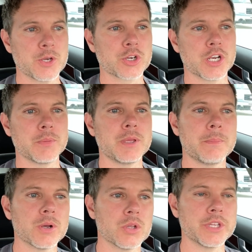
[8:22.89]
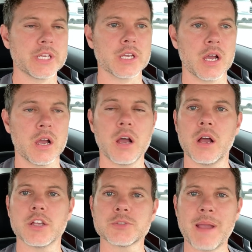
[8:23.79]
you're going to be building
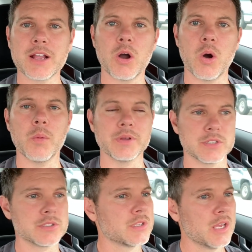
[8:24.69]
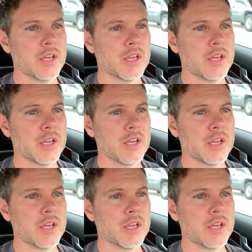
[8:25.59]
a spec home, is